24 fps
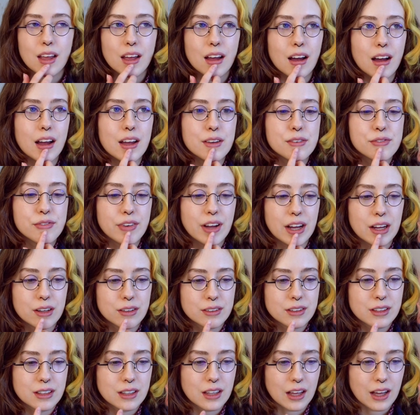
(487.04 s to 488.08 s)
I
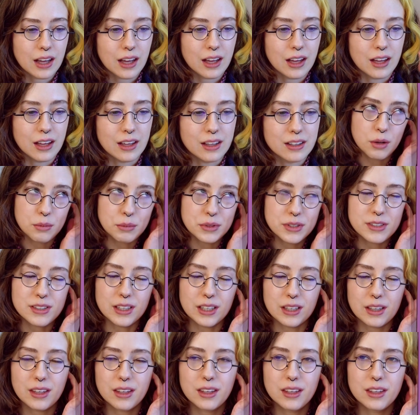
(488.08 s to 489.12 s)
found that almost
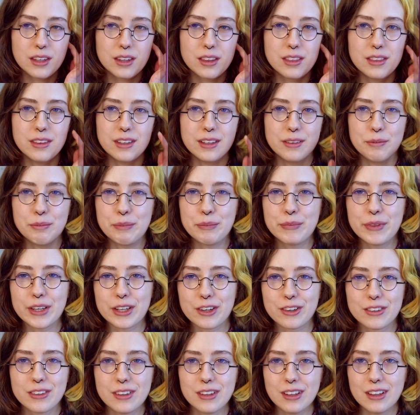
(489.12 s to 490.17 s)
like the
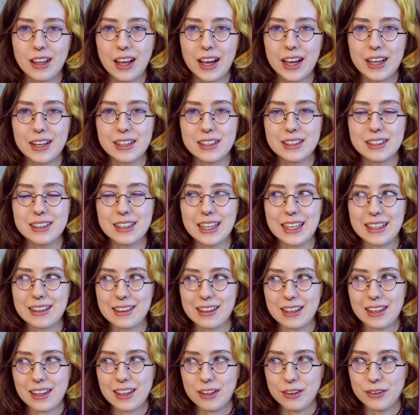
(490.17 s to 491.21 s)
thicker the line, like the
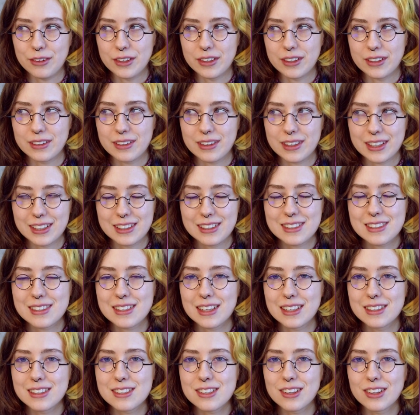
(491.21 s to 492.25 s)
cuter things
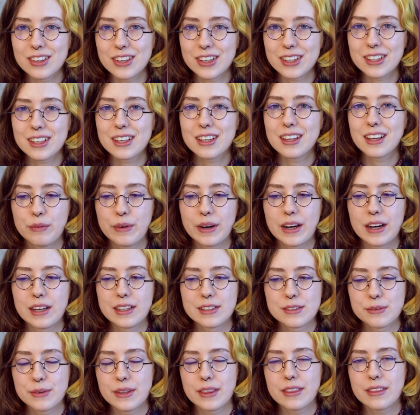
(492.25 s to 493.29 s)
tend to look.
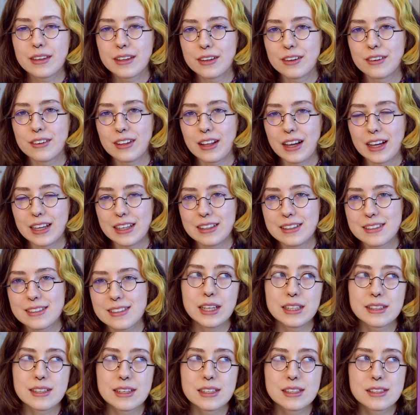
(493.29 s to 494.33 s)
Whereas with thinner lines,
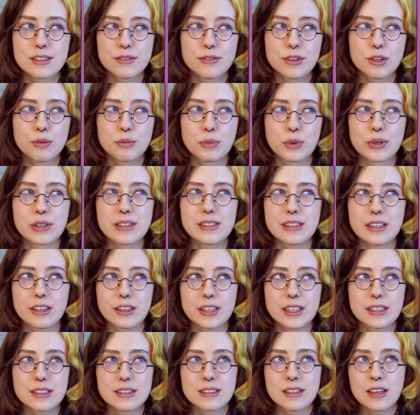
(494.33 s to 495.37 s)
it tends to feel more
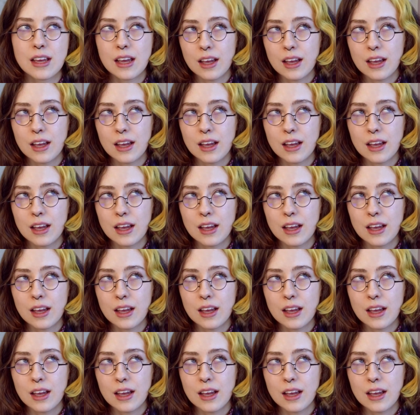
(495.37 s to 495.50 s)
serious,